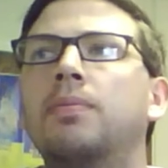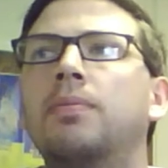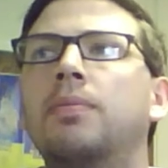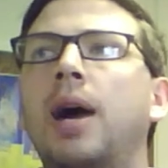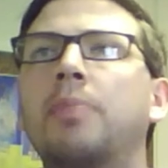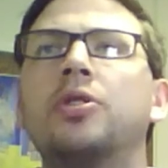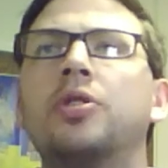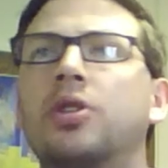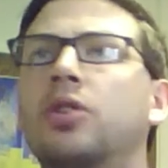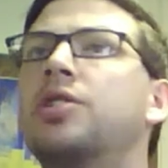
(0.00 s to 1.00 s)
opportunities,
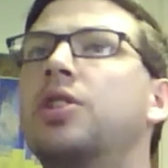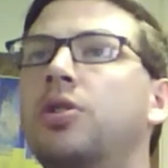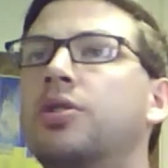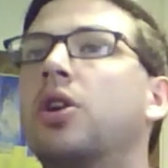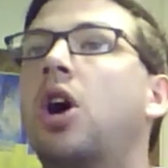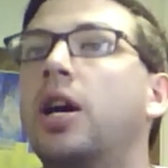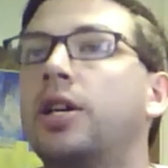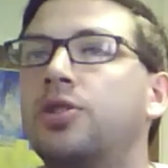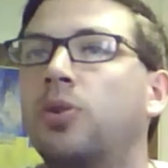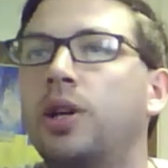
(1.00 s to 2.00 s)
or at least to use their Augie
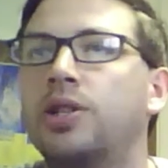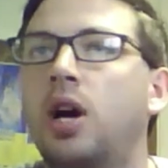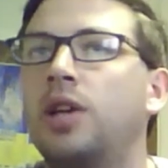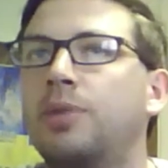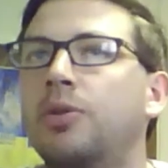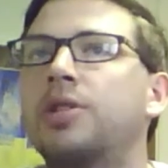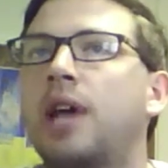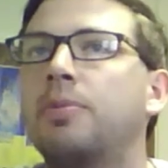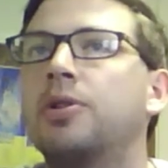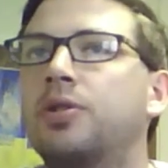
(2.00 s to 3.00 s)
choice on some of those
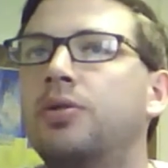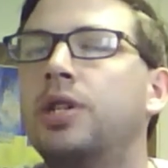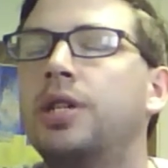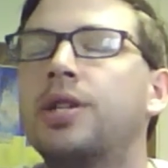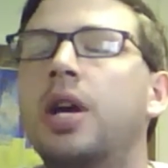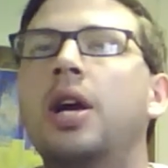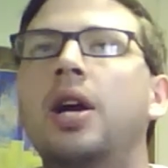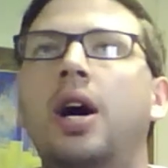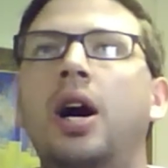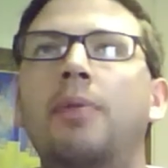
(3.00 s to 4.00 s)
opportunities.
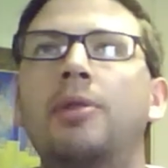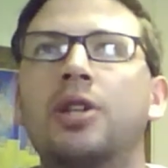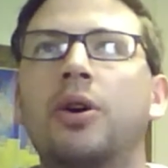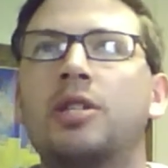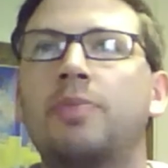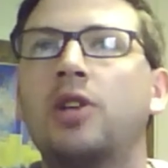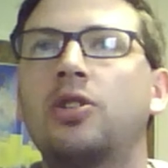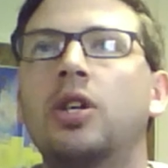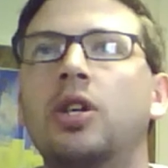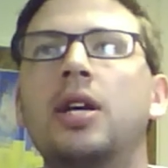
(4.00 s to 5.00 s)
and so
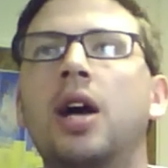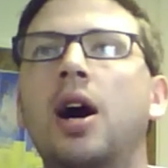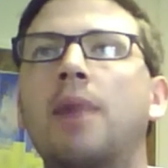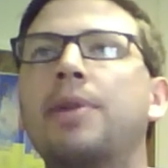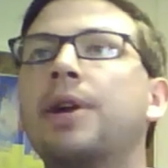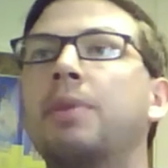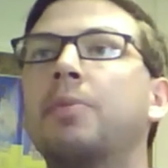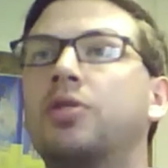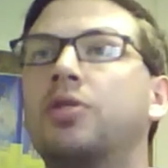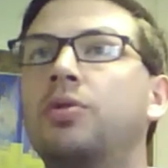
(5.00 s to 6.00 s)
especially being a member
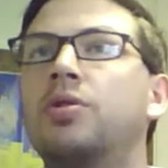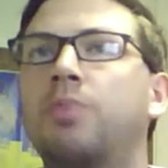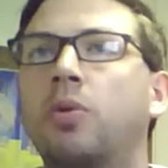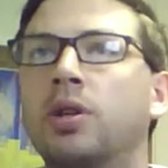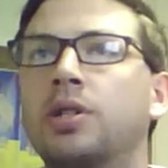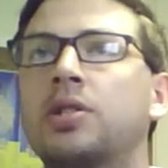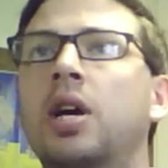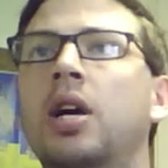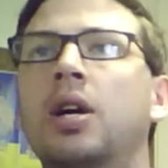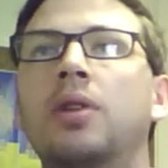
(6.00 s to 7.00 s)
of two sports,
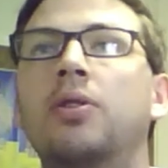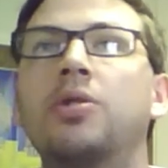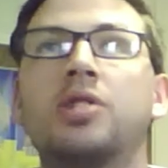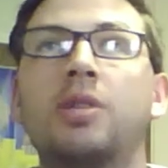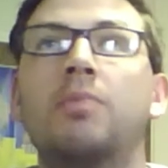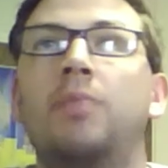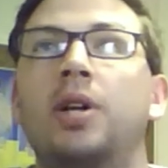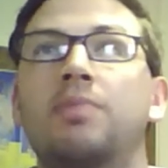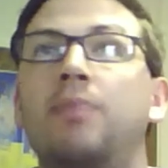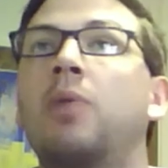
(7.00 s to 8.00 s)
those summer
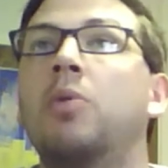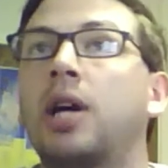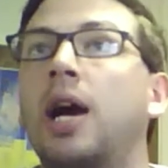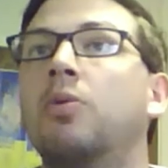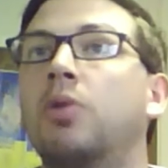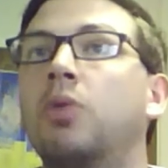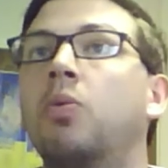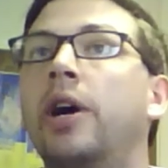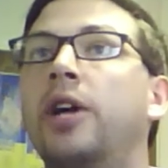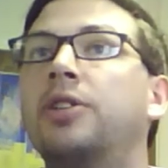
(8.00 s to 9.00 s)
months might work out really
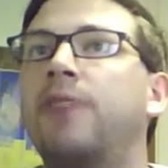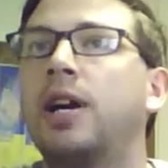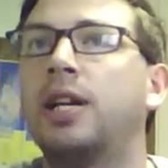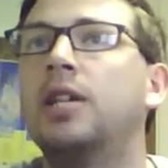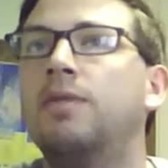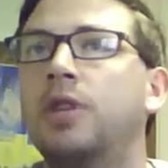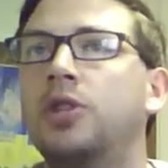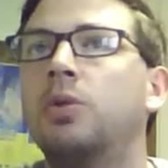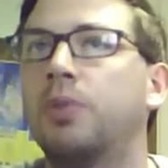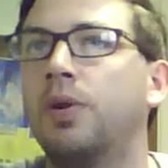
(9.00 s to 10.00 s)
well to find an
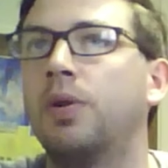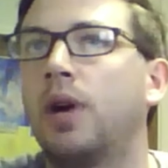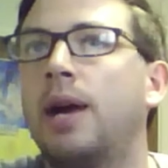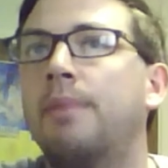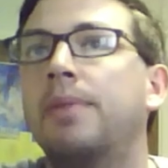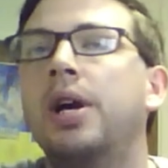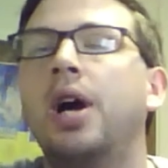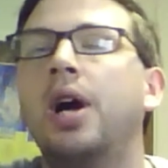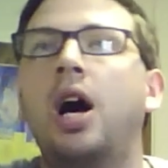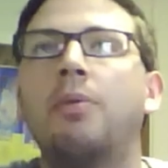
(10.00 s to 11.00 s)
individual program
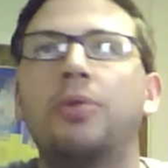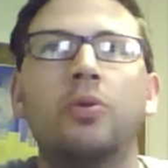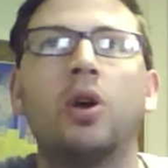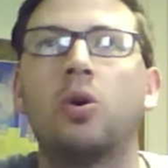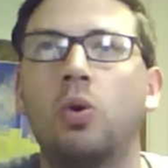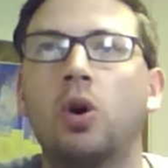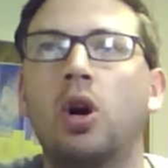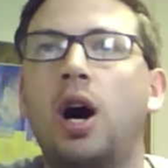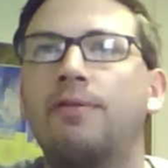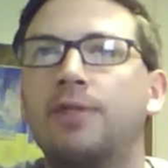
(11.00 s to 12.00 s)
um, through our core
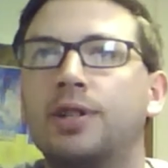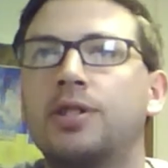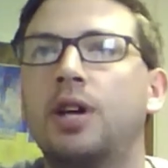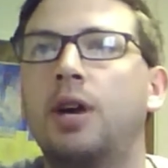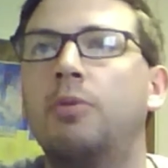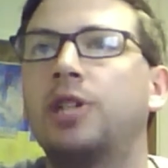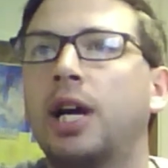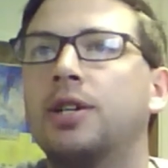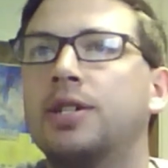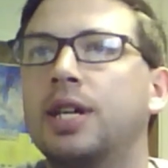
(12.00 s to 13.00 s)
office, uh, which I
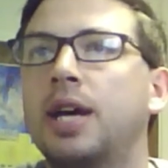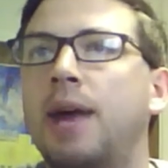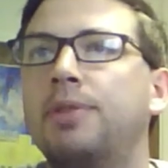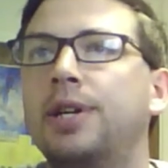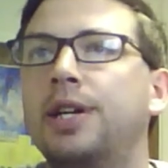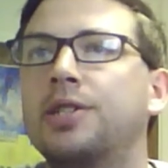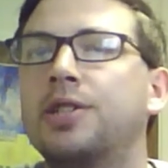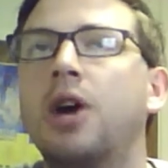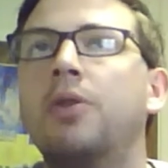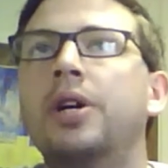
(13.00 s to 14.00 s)
could see happening. So